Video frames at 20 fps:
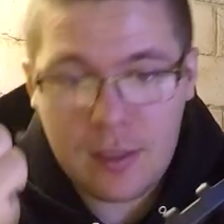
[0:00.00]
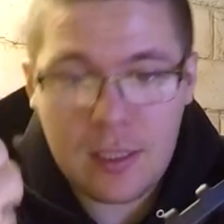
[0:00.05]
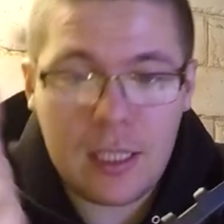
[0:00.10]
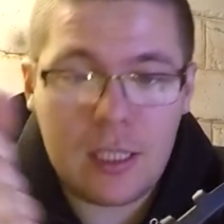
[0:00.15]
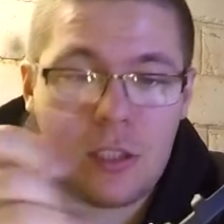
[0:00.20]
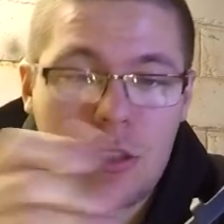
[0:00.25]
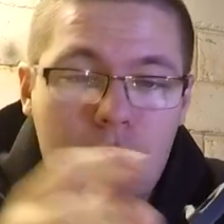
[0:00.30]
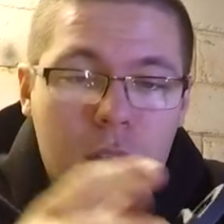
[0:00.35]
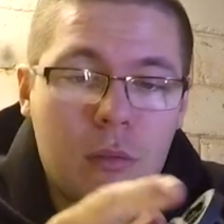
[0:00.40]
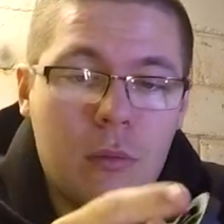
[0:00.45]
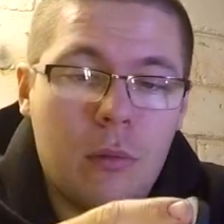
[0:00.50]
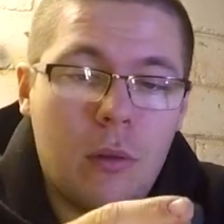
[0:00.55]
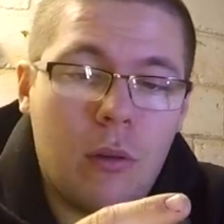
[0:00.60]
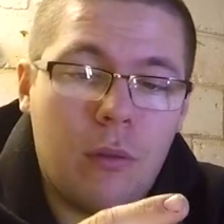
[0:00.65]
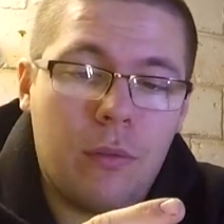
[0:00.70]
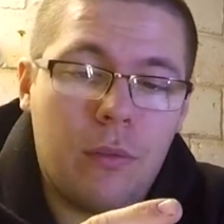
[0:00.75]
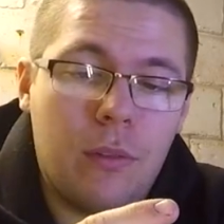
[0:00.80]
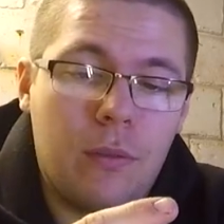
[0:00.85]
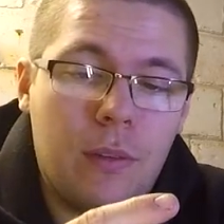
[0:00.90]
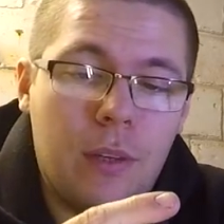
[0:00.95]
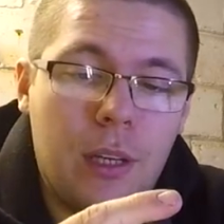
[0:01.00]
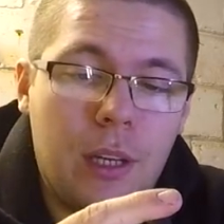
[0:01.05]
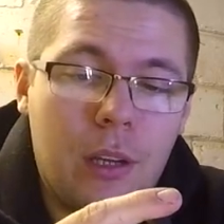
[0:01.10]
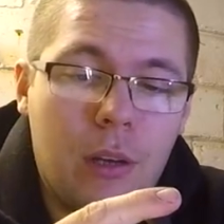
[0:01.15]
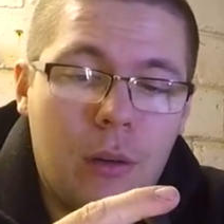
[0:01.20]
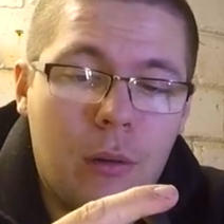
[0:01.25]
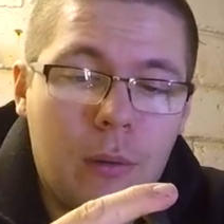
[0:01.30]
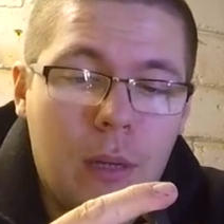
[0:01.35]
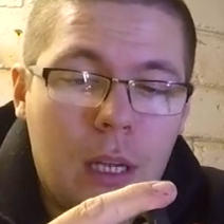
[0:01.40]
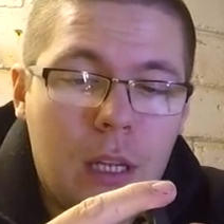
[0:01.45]
section of the
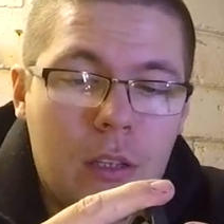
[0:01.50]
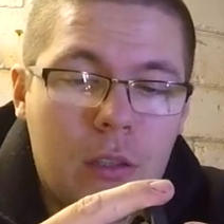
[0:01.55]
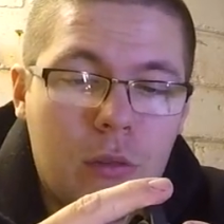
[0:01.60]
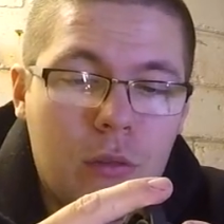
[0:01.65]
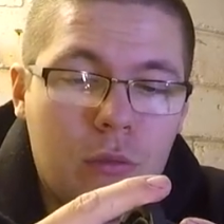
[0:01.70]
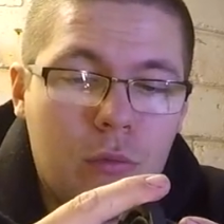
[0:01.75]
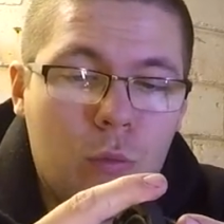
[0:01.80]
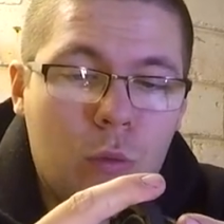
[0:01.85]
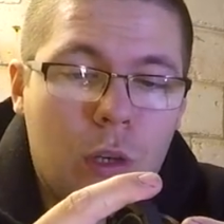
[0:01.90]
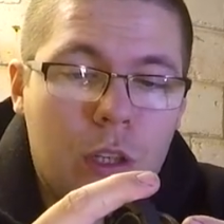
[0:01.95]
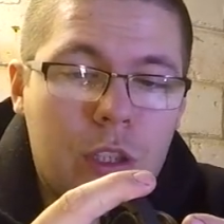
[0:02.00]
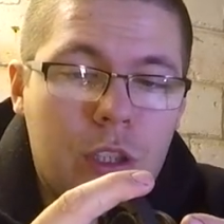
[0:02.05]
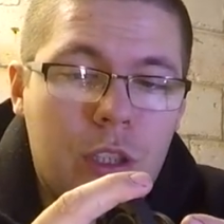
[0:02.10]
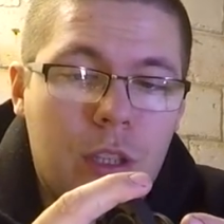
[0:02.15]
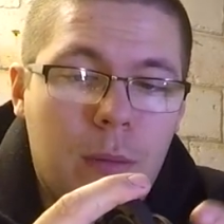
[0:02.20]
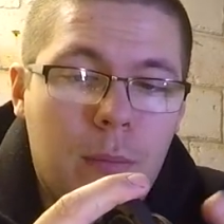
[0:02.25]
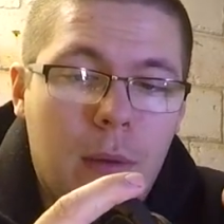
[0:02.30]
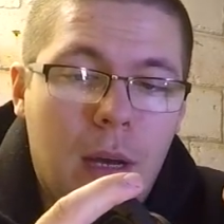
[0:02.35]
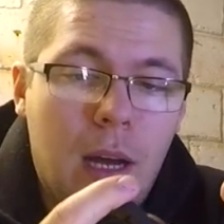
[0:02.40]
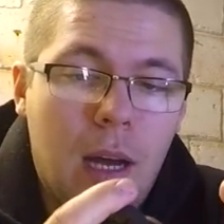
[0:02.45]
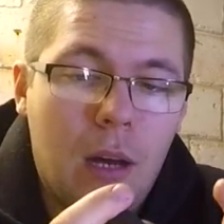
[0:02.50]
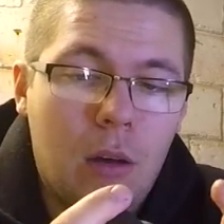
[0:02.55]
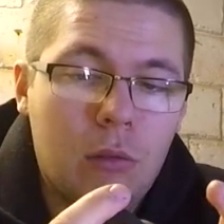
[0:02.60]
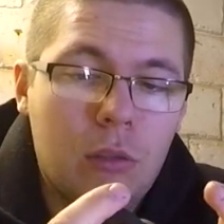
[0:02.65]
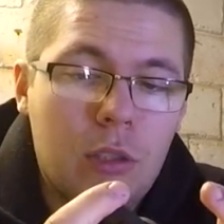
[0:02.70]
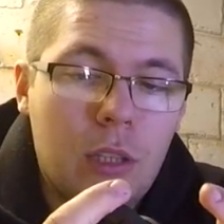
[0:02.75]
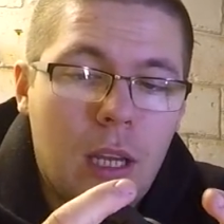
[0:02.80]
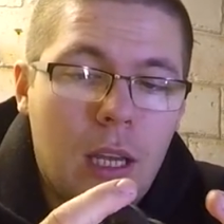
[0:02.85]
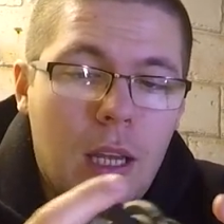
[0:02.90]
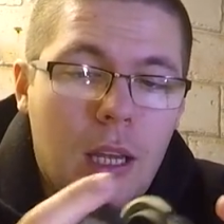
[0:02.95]
video to watch them out.